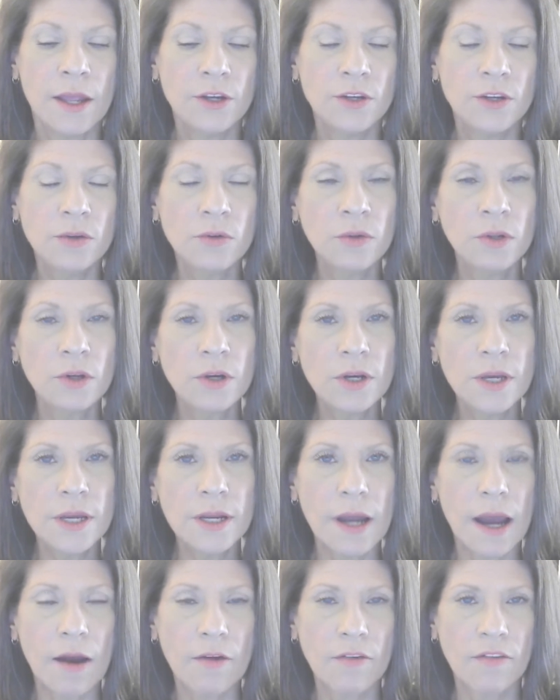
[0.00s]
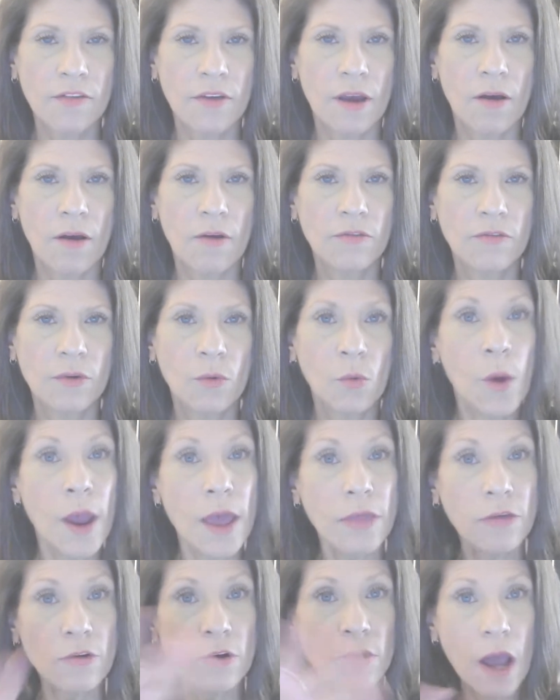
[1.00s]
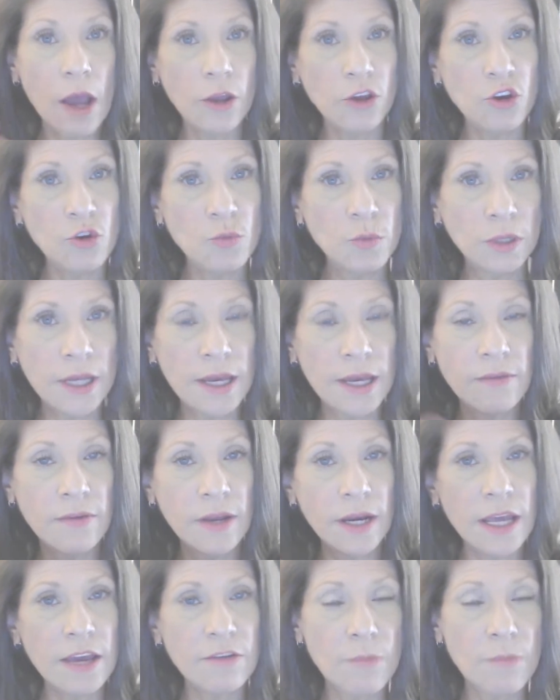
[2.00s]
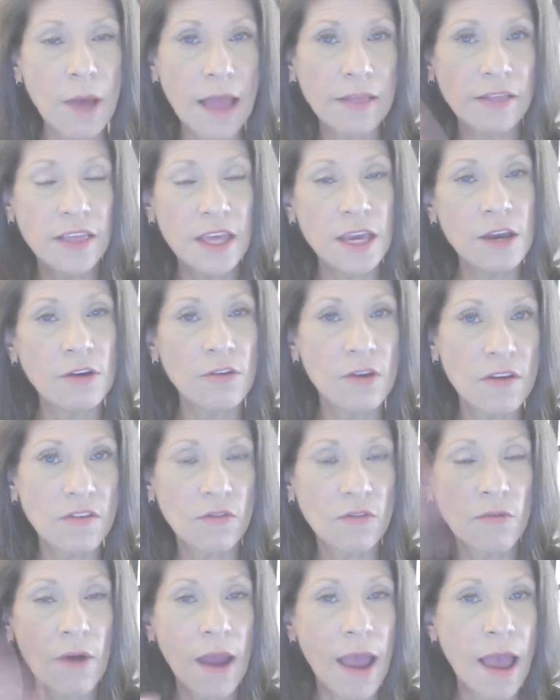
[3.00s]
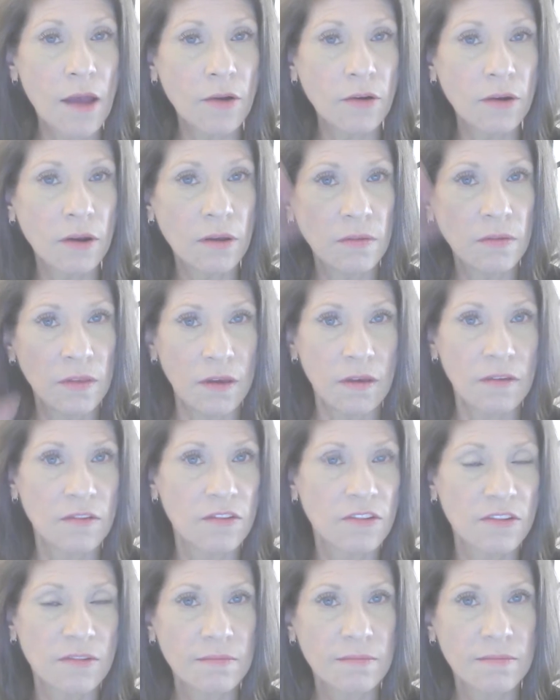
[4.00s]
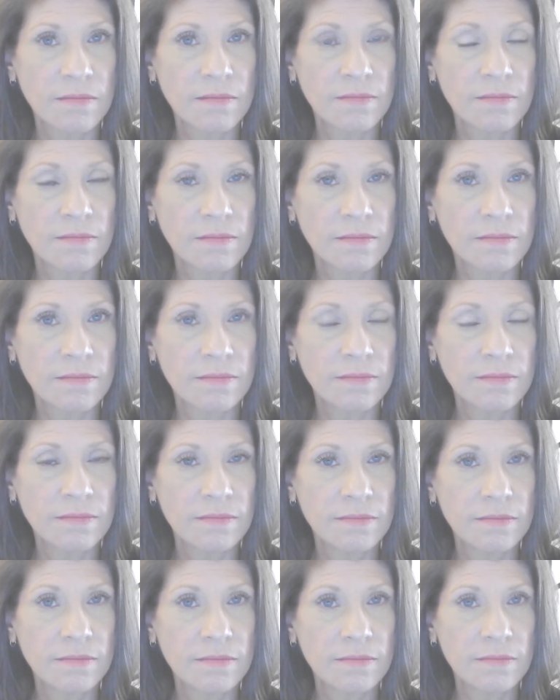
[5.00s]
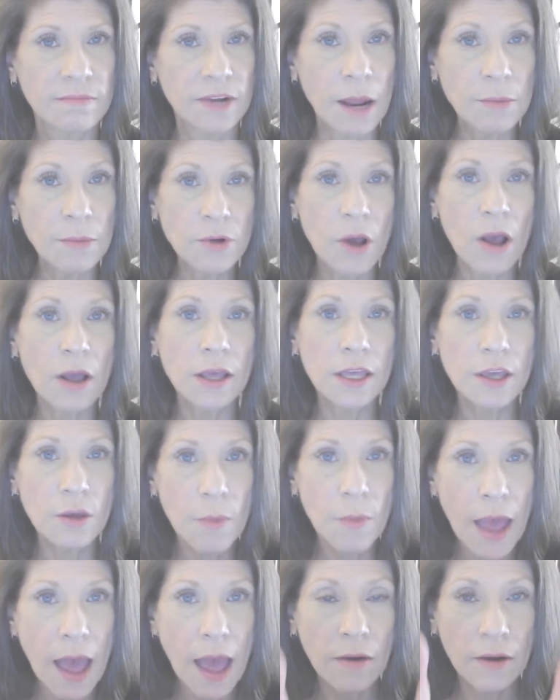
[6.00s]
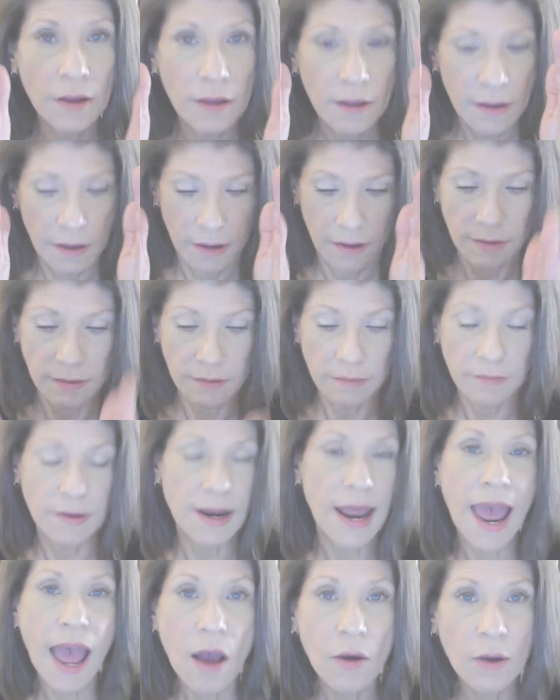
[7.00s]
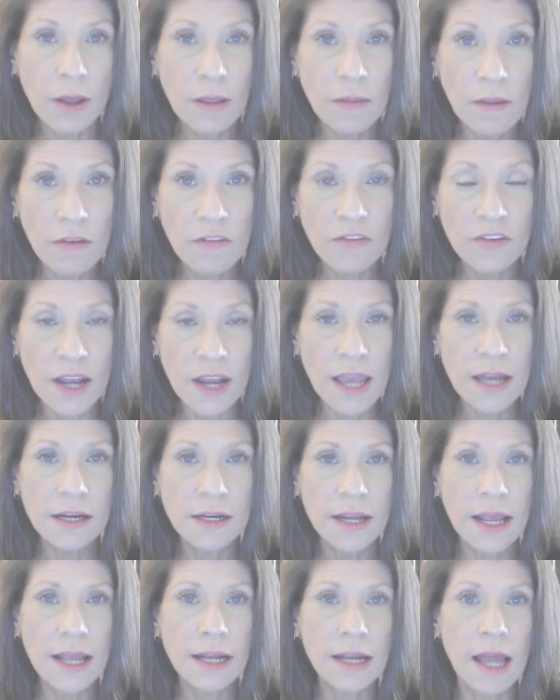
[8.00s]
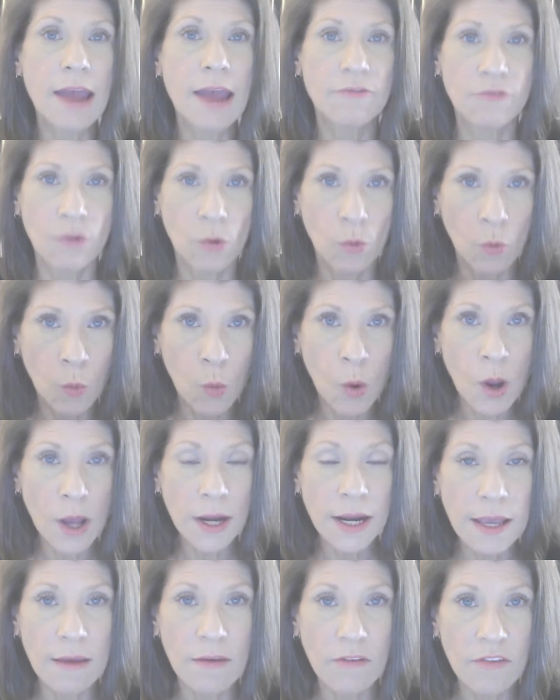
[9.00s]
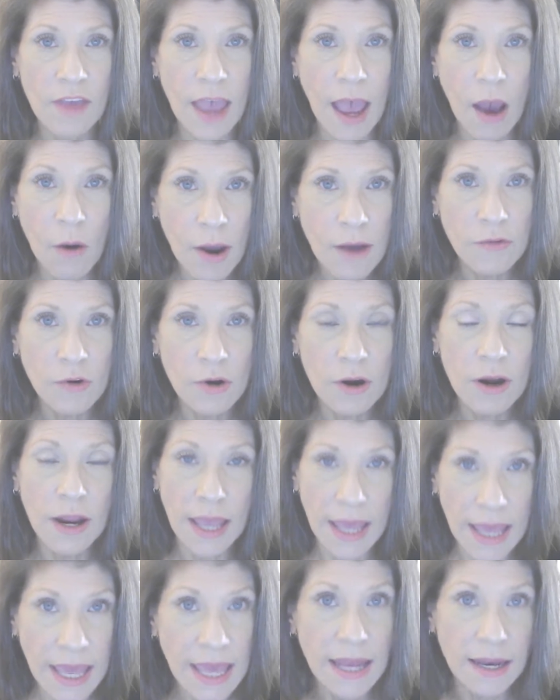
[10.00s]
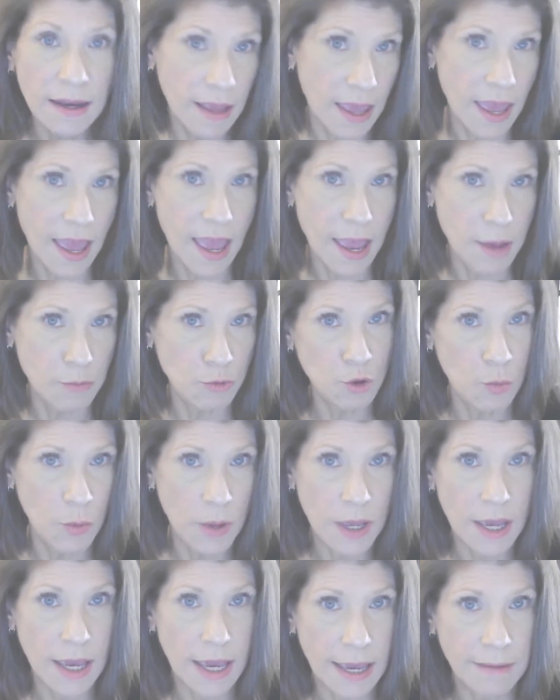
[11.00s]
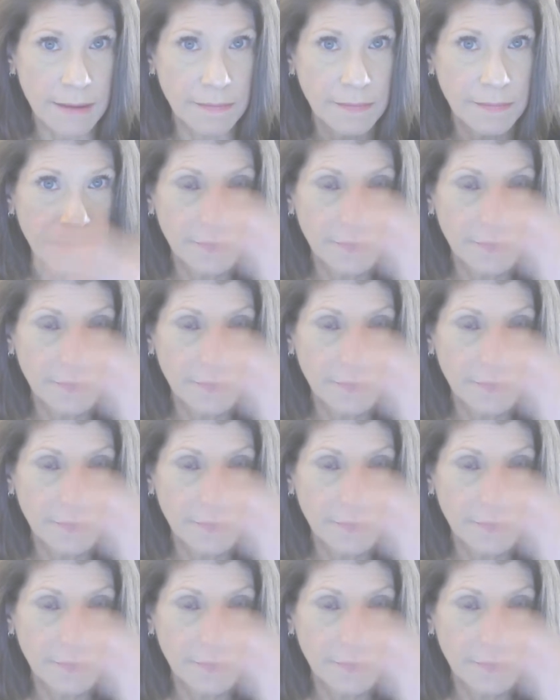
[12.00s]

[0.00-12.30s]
To look at ourselves, whether or not you believe any of my theories around this, but I'm talking about now in this day-to-day life for what is, however it came to be,